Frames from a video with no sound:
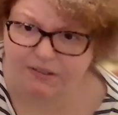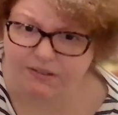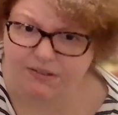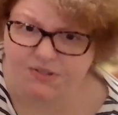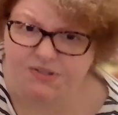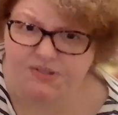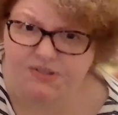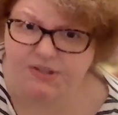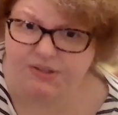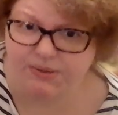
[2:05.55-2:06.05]

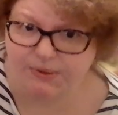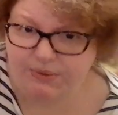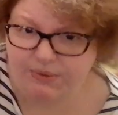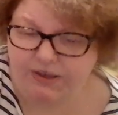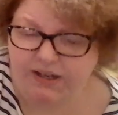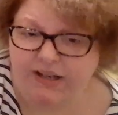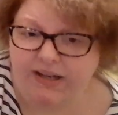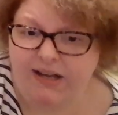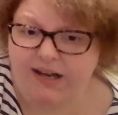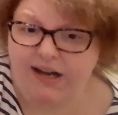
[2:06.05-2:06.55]
So
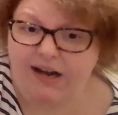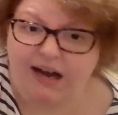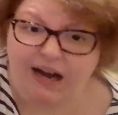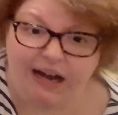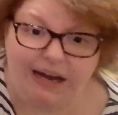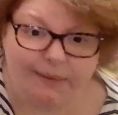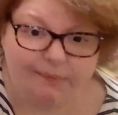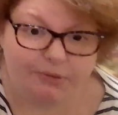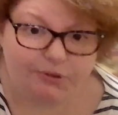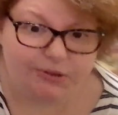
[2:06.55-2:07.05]

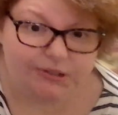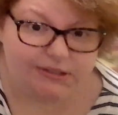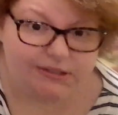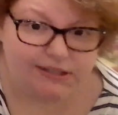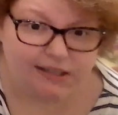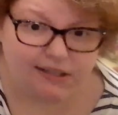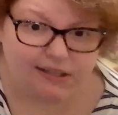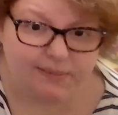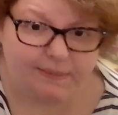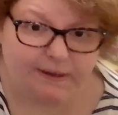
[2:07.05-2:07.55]
I'm going to
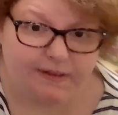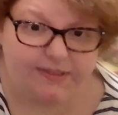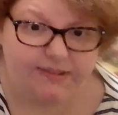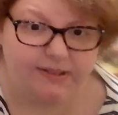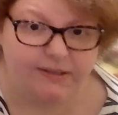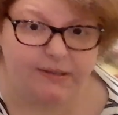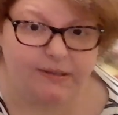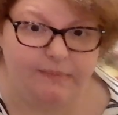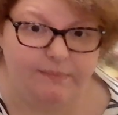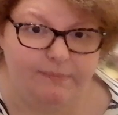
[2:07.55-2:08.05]
talk about
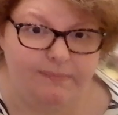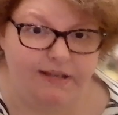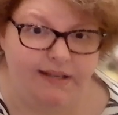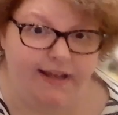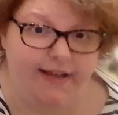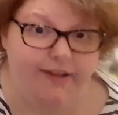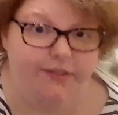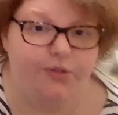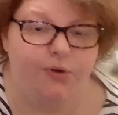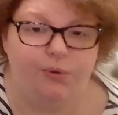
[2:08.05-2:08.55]
them
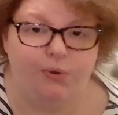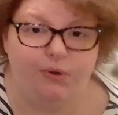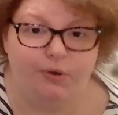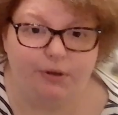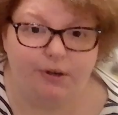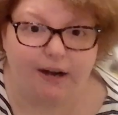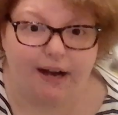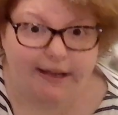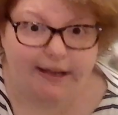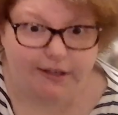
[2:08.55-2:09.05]
in the
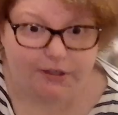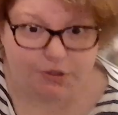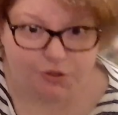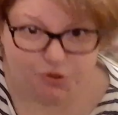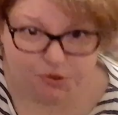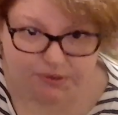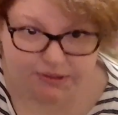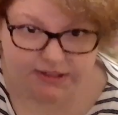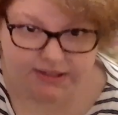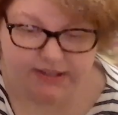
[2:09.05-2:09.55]
order I
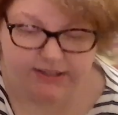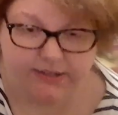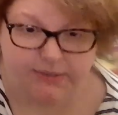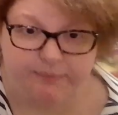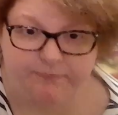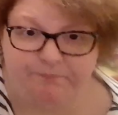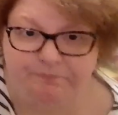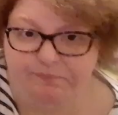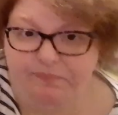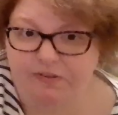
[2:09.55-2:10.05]
enjoyed
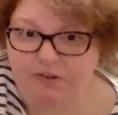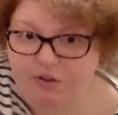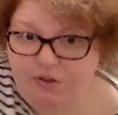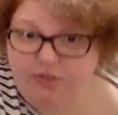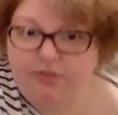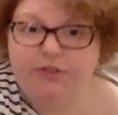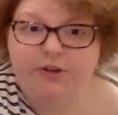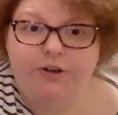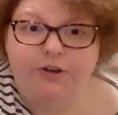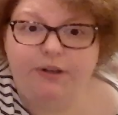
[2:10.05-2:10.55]
them,
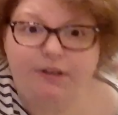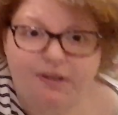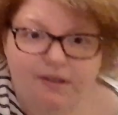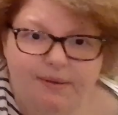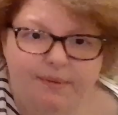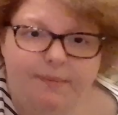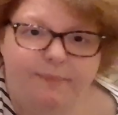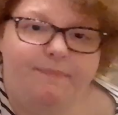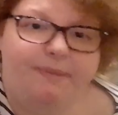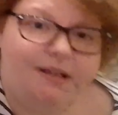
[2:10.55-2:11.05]
third
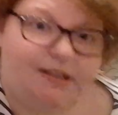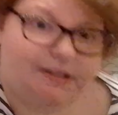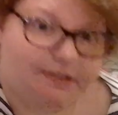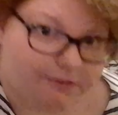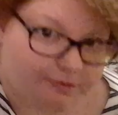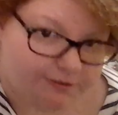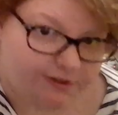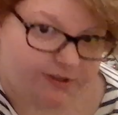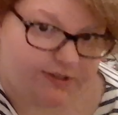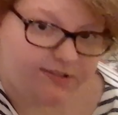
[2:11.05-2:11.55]
being
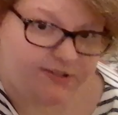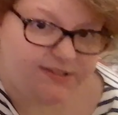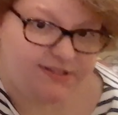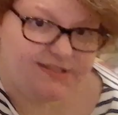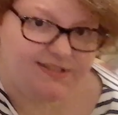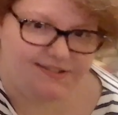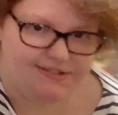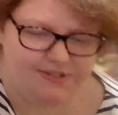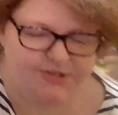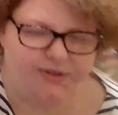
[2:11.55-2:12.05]
first.